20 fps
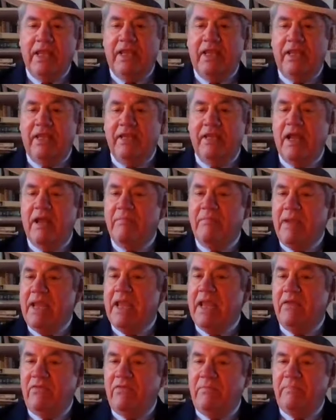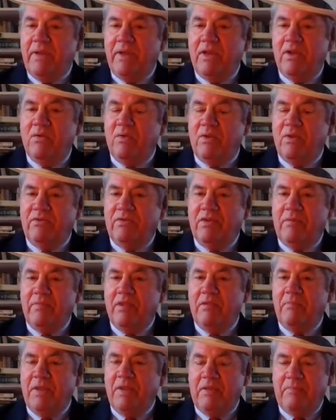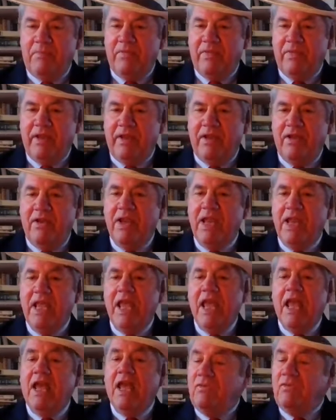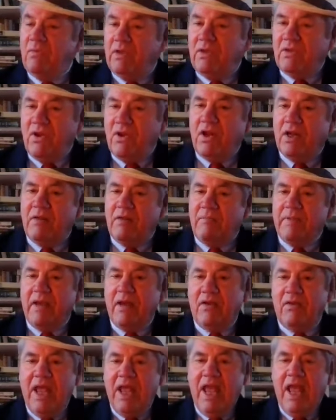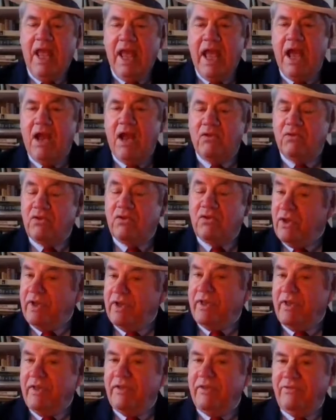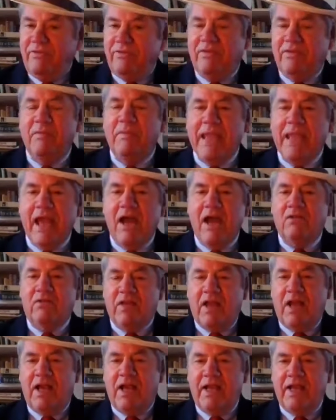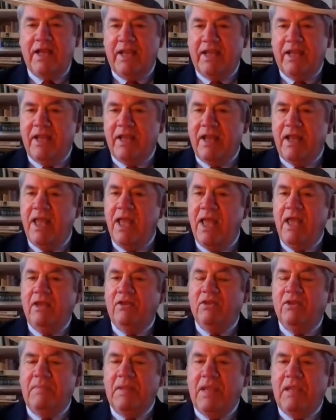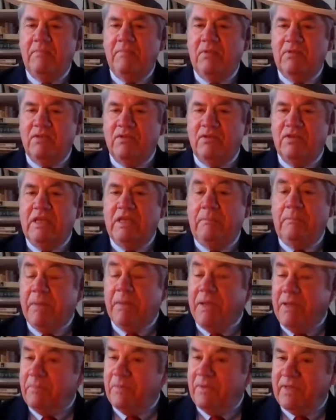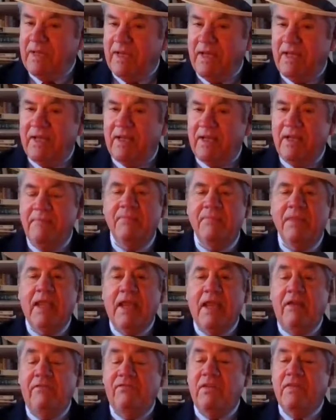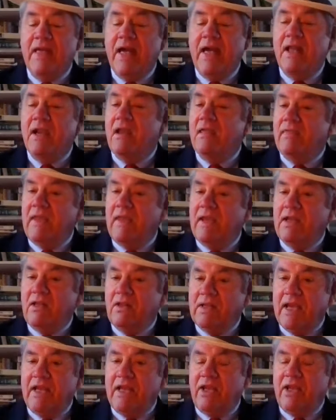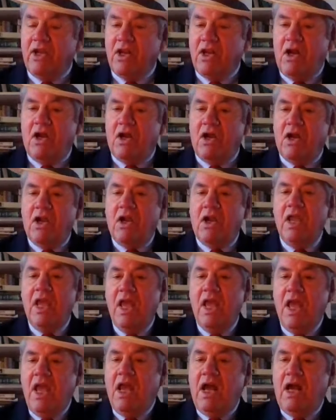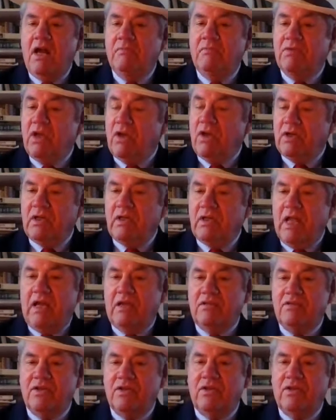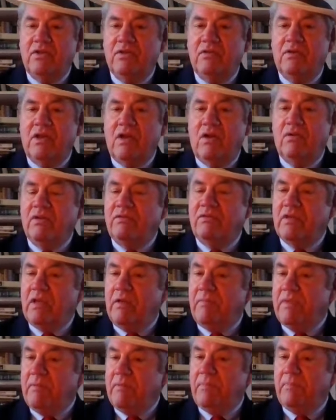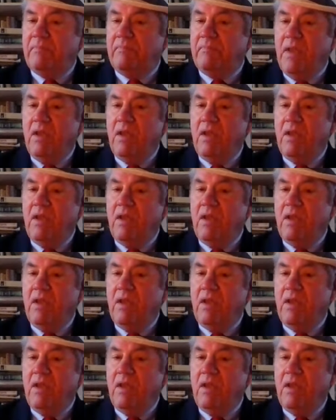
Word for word: And I may have a beer with some of the people there as we talk about how good it is to be outside and uh, to be able to see people again. After that, I think I'll get in the car, um, go to Gloucester, go to some of the